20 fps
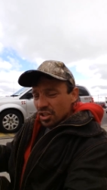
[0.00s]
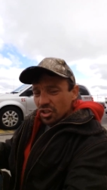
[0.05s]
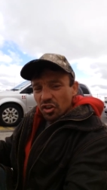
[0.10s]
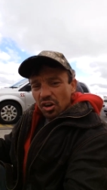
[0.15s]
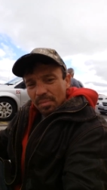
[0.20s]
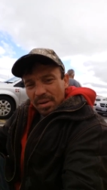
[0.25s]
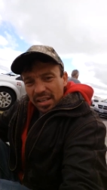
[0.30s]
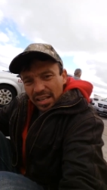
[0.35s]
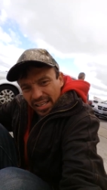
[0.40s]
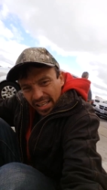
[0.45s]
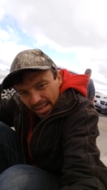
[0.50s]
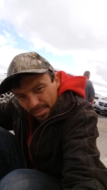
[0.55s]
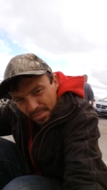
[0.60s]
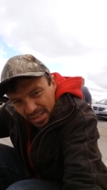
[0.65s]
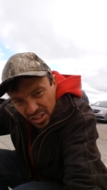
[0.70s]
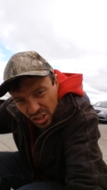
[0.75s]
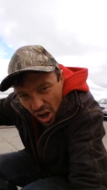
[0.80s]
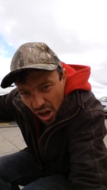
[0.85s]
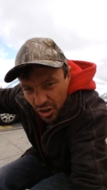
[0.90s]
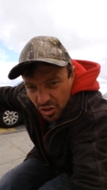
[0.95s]
Do you know what I mean? Like
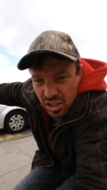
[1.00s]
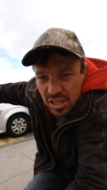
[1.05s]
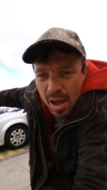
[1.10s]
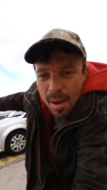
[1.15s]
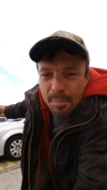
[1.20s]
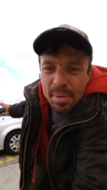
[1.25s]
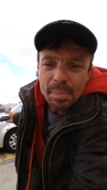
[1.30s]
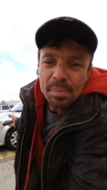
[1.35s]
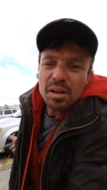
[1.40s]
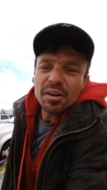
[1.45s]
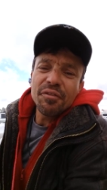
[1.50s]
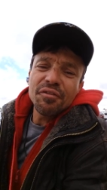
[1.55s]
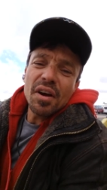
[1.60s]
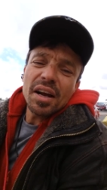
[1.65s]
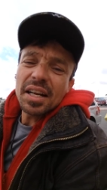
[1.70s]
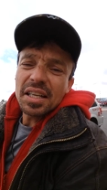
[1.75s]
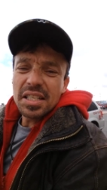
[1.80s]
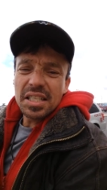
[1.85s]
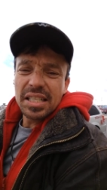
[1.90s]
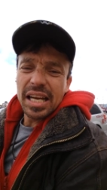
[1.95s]
in McDonald's, people are
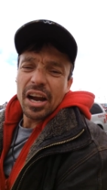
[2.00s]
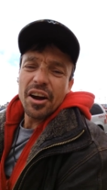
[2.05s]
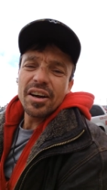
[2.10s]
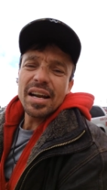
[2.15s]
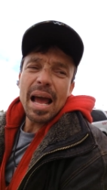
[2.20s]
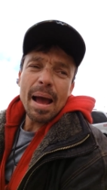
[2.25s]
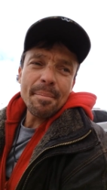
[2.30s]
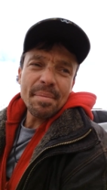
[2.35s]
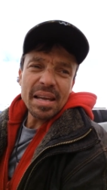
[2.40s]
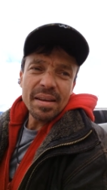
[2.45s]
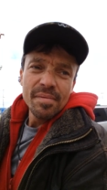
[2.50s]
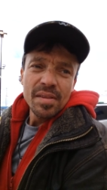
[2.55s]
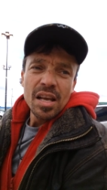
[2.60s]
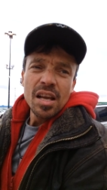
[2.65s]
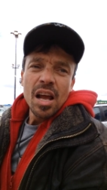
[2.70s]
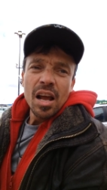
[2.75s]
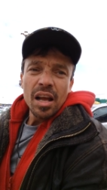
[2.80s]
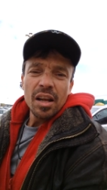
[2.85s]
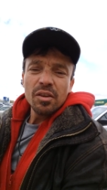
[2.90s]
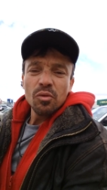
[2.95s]
fucking staring at me.
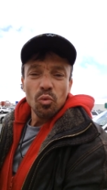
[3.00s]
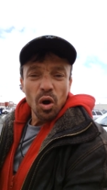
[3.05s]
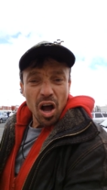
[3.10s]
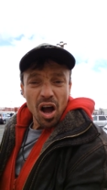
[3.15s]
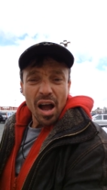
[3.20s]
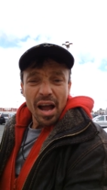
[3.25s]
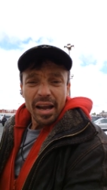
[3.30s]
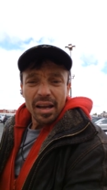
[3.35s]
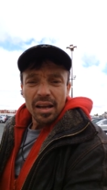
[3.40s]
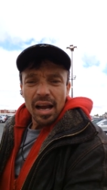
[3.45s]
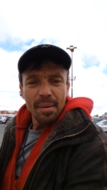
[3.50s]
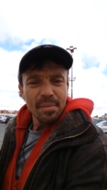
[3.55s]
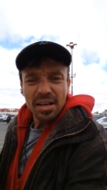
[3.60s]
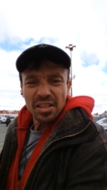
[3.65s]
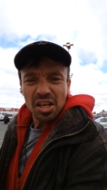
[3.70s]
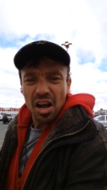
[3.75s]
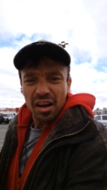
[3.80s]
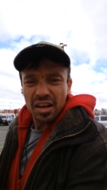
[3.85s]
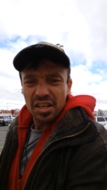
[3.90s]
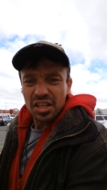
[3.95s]
Why? I'm
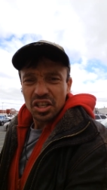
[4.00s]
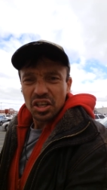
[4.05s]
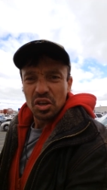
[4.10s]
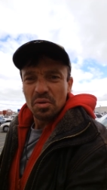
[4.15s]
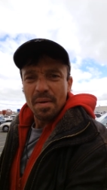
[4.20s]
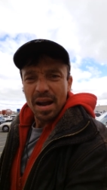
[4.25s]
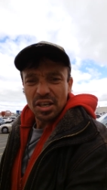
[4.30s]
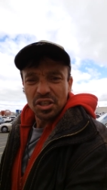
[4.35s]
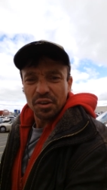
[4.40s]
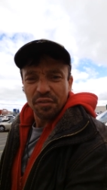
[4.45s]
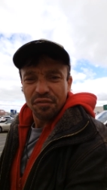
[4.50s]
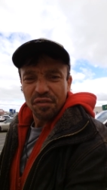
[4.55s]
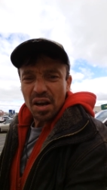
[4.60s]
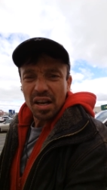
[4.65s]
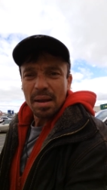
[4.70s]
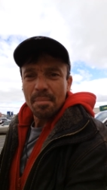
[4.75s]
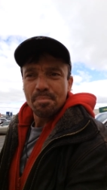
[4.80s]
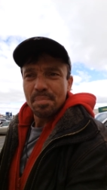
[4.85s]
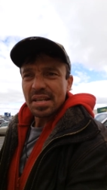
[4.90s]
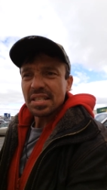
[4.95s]
not talking to you. Mind your
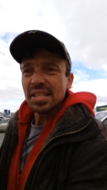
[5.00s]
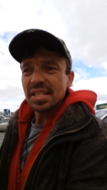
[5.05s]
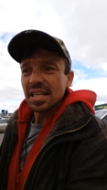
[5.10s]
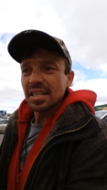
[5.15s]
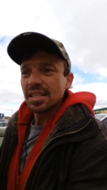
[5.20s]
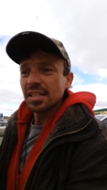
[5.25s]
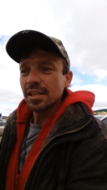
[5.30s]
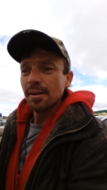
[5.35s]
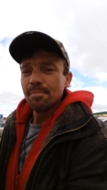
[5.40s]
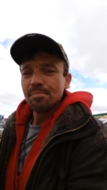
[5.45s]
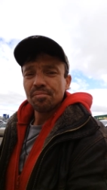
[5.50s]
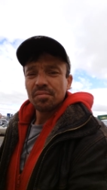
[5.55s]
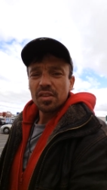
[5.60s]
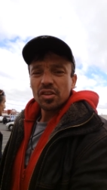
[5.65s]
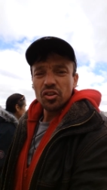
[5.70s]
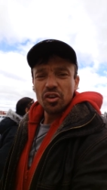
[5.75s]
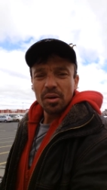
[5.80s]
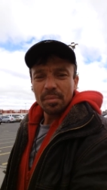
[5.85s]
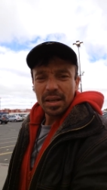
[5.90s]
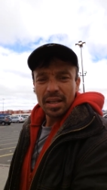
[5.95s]
fucking business.
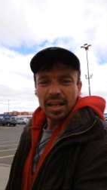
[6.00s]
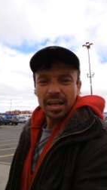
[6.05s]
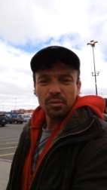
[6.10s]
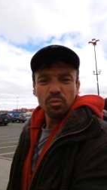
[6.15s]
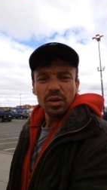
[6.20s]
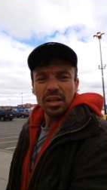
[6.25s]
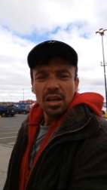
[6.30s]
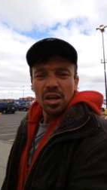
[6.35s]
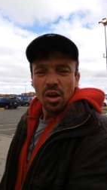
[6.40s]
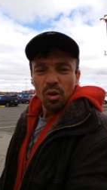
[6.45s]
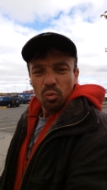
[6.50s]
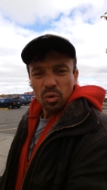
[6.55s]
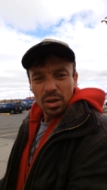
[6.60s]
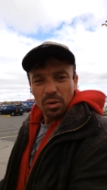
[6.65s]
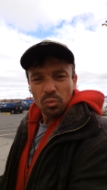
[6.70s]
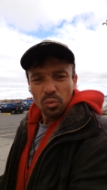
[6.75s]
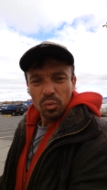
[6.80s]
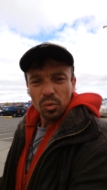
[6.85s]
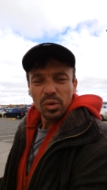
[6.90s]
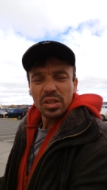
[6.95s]
You know what I mean? Like
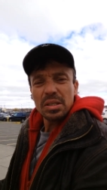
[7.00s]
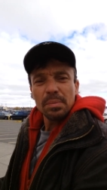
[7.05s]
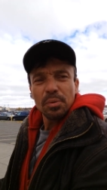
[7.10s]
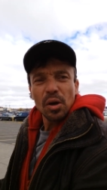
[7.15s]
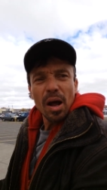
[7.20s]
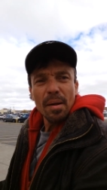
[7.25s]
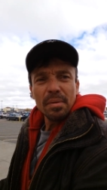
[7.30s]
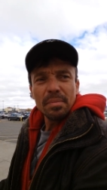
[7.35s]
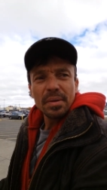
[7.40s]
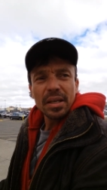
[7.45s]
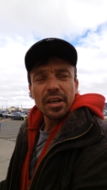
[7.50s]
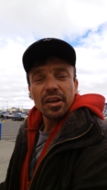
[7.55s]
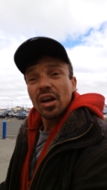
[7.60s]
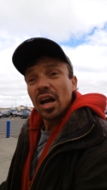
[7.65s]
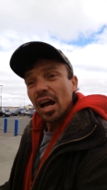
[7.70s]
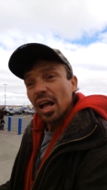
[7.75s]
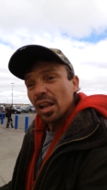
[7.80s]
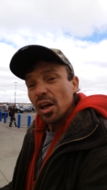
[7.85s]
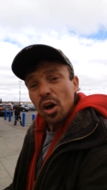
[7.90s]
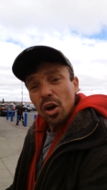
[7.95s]
what's the problem here?
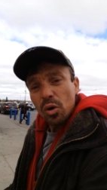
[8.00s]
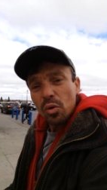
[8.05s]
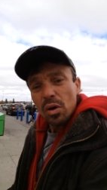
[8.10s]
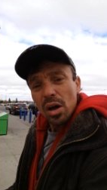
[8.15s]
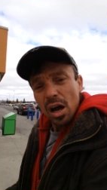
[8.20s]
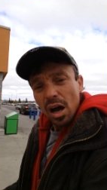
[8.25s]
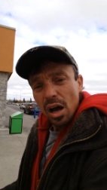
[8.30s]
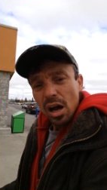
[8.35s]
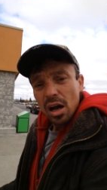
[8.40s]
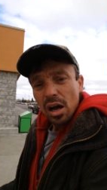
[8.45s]
Hello?